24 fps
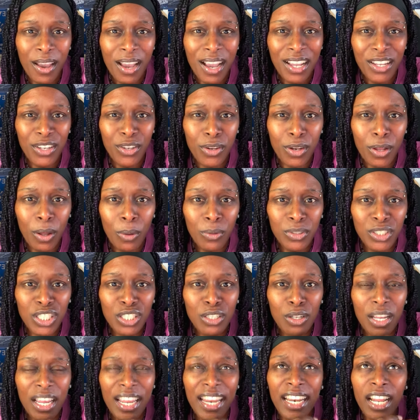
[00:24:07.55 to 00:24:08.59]
You know, she
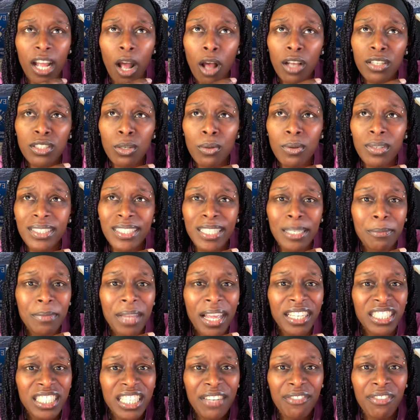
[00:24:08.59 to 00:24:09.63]
know and it also it seemed
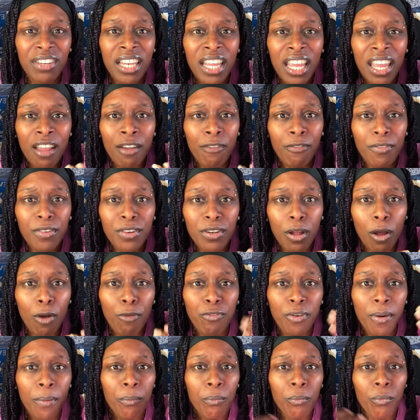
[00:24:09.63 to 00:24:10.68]
like she even, you know,
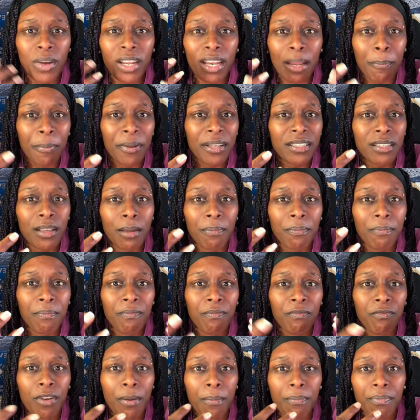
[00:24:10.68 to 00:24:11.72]
from what I picked up
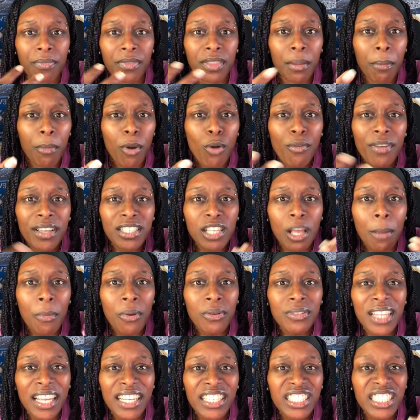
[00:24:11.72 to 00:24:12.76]
from the movie, it's
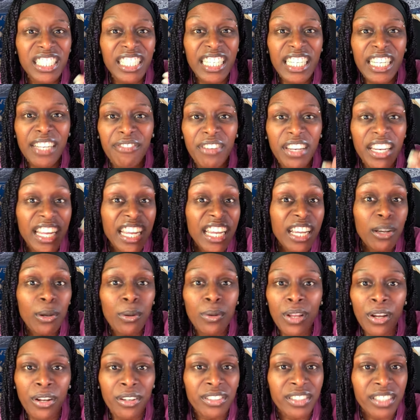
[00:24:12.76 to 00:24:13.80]
almost like she even
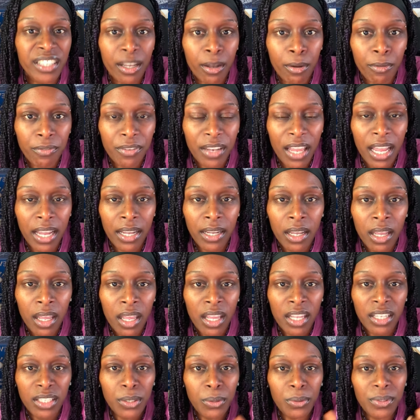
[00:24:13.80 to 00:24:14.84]
healed herself. Like
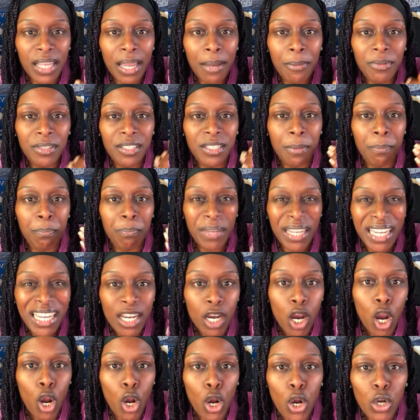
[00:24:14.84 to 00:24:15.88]
she was able to
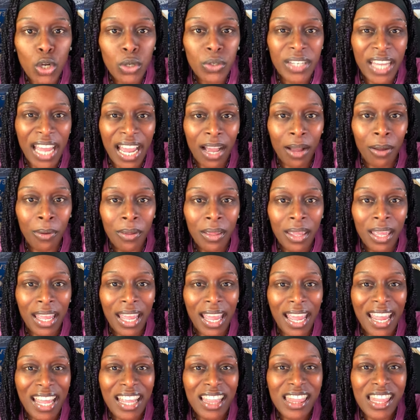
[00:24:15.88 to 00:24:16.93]
beat her now
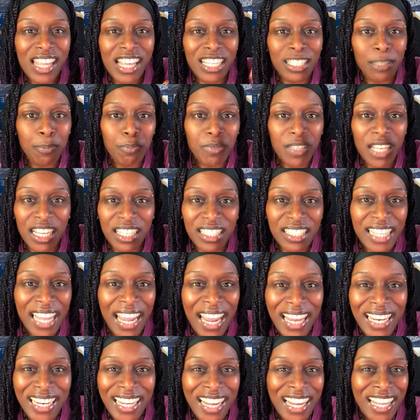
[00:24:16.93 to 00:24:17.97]
in this and
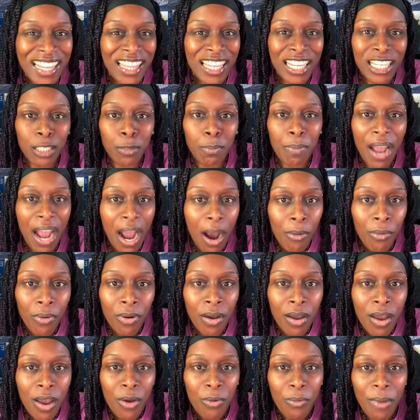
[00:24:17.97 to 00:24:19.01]
stand in this power,
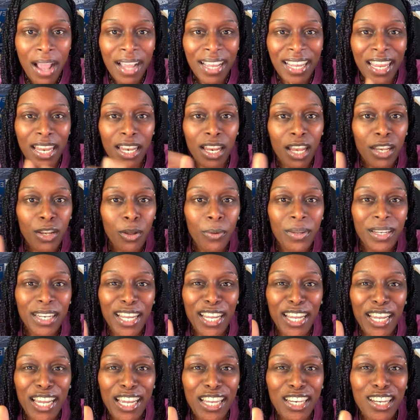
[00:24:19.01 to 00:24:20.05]
right? And I know in the
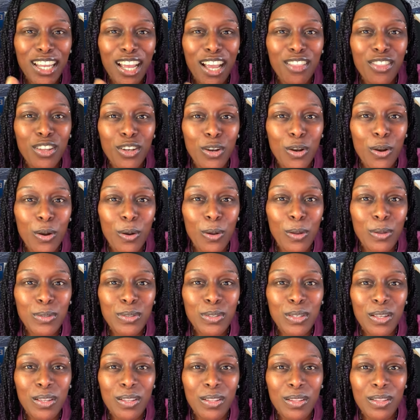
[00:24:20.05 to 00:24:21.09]
end, other
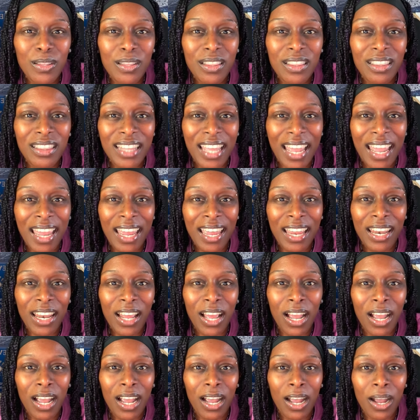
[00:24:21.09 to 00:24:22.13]
girls that
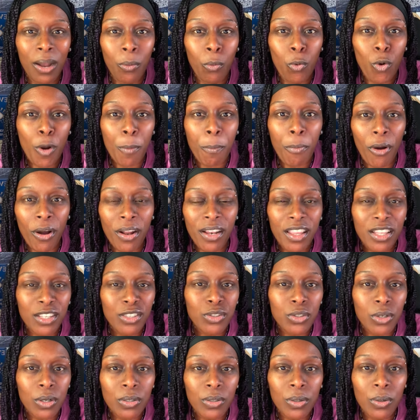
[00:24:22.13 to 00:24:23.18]
uh, were a part of this
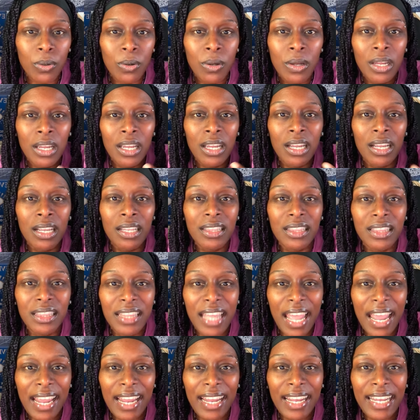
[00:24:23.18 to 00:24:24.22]
circle
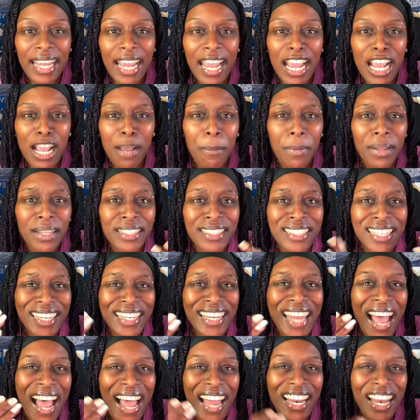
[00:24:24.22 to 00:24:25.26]
they came and
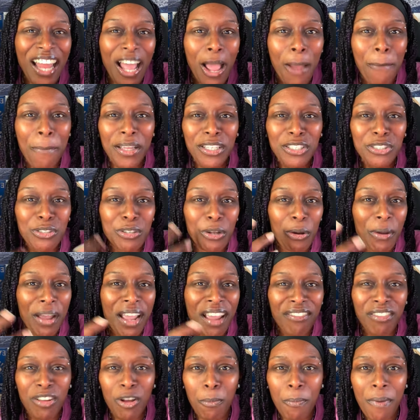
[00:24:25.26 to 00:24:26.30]
denied, like, I bet you don't
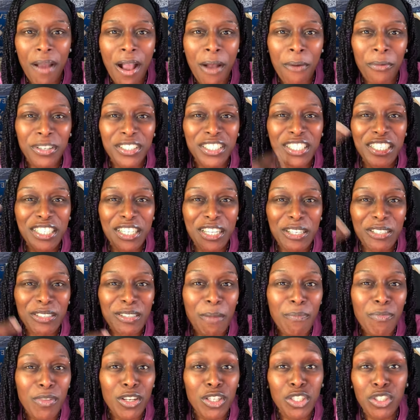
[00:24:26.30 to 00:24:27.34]
have no power. And she did
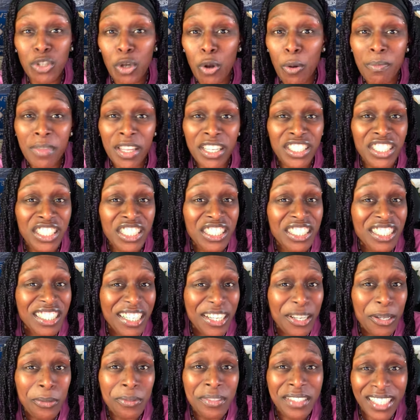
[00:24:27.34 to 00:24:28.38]
something to show them that she
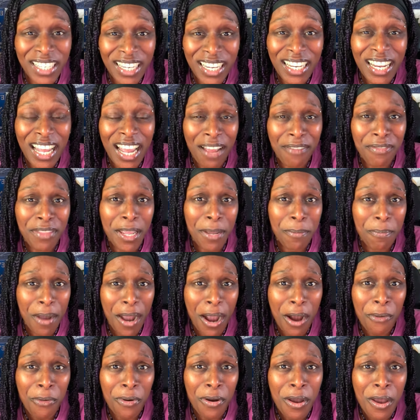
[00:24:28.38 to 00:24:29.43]
still did have that
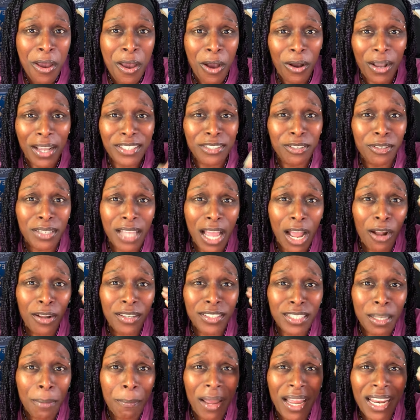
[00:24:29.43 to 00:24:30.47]
power. Okay, so I heard
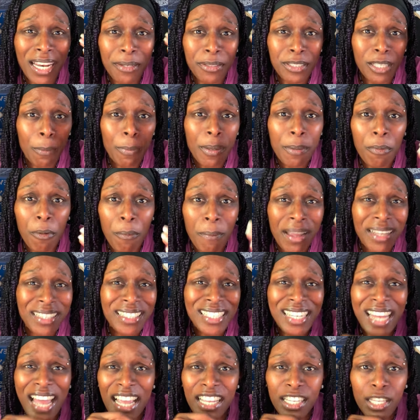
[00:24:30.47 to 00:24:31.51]
somebody, some people may
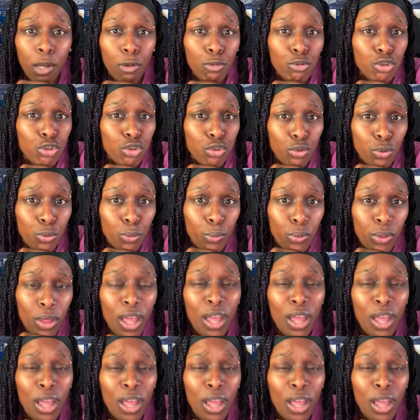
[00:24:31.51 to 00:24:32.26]
deny your truth.